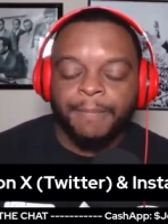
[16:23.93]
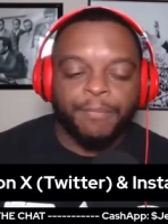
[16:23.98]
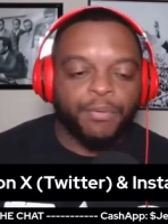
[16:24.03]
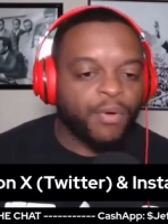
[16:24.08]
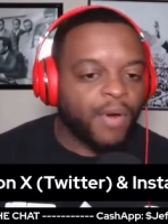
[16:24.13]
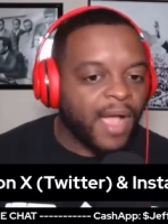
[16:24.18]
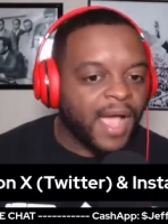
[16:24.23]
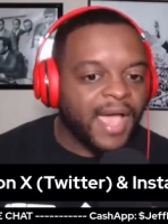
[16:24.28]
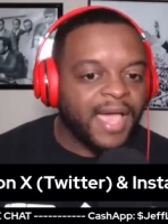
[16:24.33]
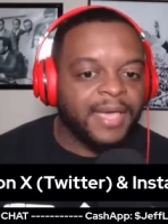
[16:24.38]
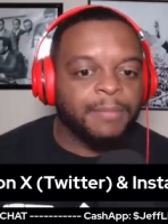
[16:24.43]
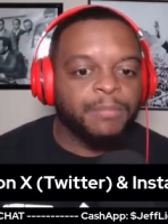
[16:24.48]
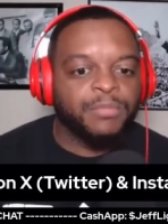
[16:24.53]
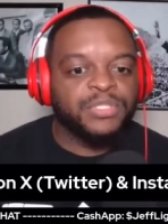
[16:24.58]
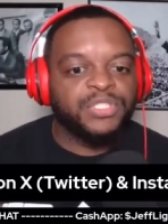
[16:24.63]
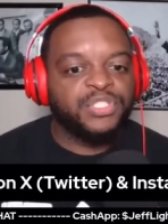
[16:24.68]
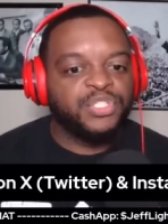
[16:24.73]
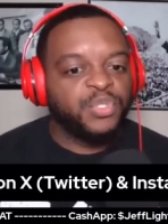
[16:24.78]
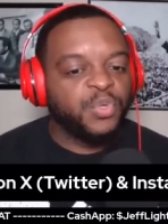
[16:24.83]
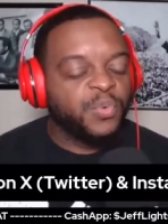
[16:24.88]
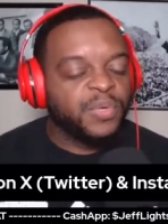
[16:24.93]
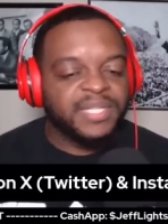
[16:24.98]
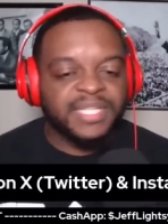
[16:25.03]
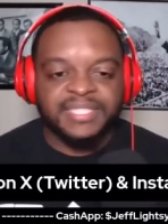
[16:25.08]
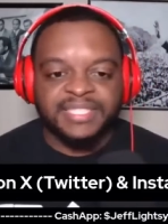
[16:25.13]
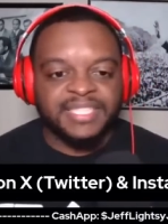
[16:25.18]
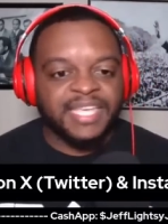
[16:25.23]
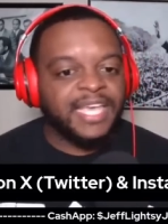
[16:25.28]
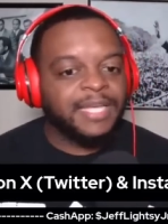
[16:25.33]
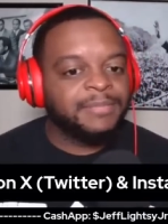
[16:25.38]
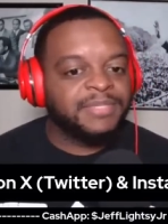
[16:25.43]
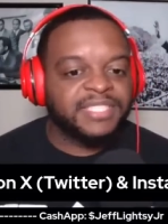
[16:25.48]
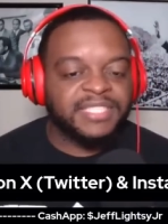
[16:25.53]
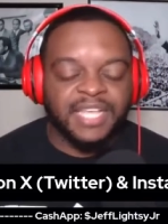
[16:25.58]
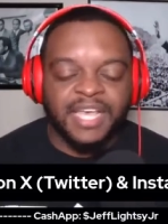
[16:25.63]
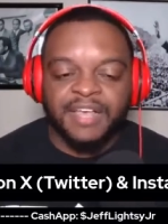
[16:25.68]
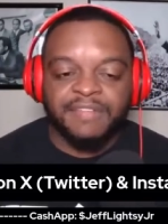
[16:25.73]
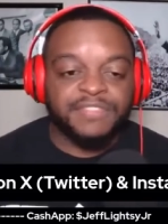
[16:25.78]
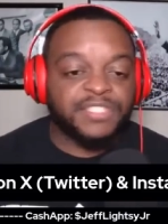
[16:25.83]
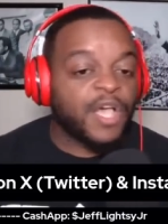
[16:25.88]
Prime was doing the same
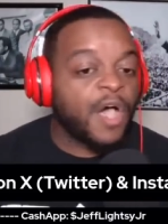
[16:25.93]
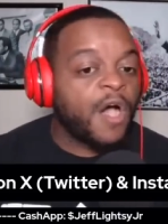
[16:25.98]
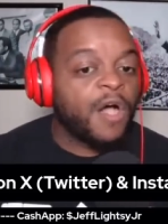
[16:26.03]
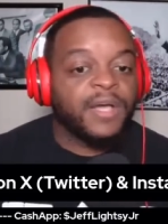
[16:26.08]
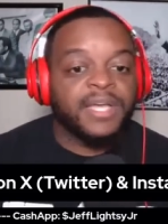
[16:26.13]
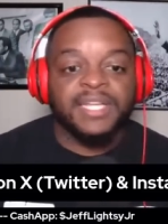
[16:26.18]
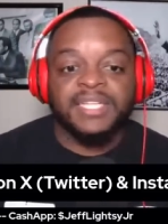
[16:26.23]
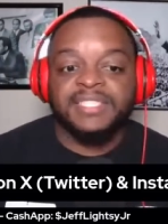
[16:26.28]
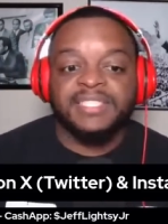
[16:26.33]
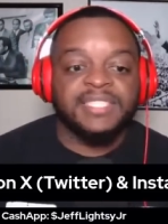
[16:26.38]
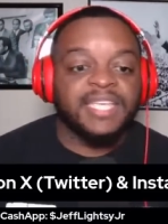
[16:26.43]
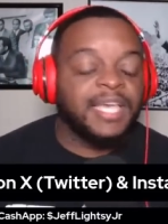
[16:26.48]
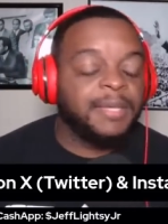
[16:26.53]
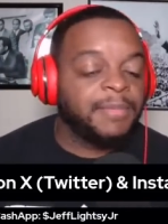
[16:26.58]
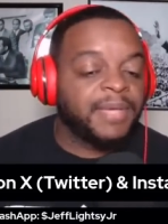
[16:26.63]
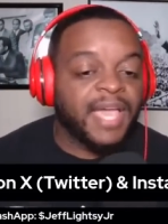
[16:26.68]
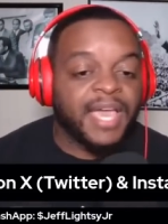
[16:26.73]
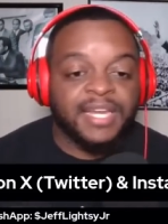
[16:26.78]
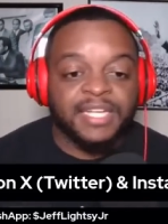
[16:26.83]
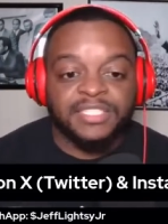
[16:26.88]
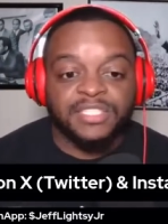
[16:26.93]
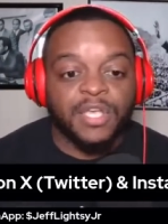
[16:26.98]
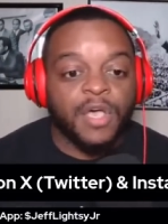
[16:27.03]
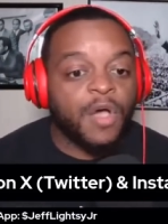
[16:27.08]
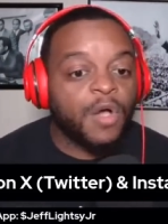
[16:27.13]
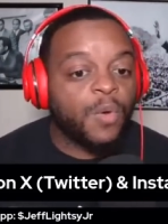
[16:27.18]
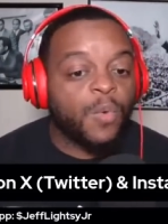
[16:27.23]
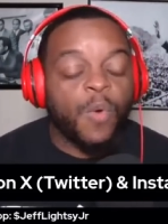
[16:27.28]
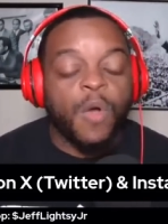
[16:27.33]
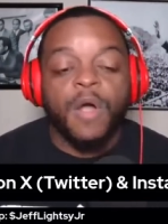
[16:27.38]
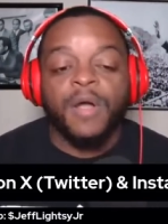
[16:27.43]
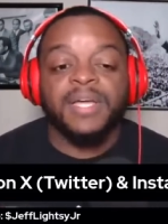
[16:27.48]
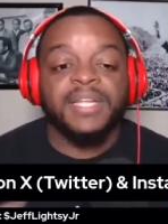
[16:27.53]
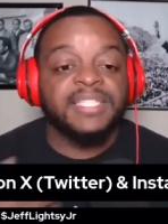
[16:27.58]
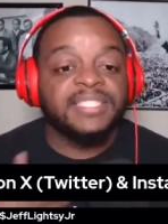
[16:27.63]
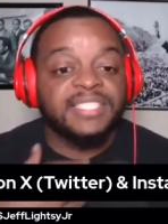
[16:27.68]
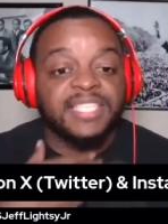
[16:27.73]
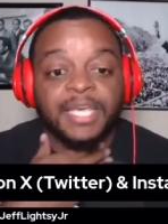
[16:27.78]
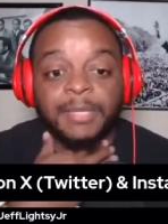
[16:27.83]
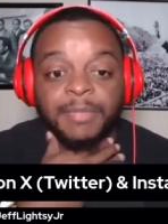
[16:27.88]
stuff, talking the same kind of talk, walking the
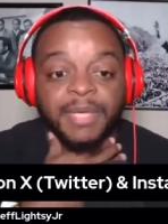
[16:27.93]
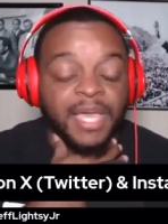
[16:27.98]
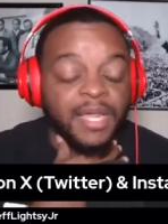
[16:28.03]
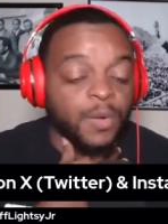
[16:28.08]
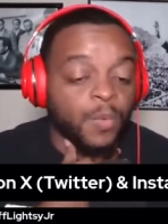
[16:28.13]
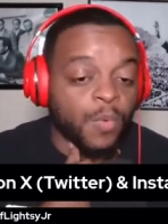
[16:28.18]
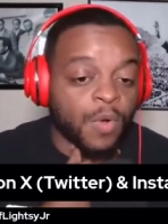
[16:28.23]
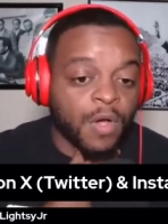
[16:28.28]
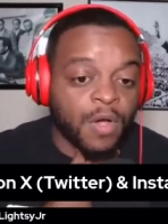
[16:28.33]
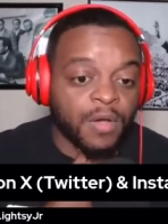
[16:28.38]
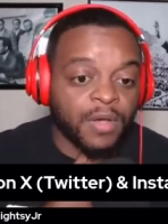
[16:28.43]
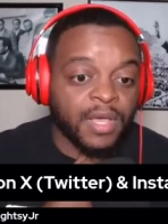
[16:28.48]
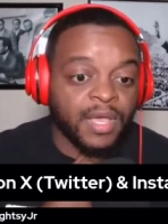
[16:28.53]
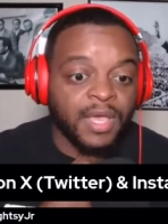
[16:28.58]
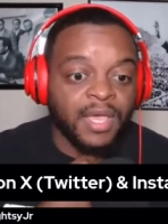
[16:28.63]
same kind of walk.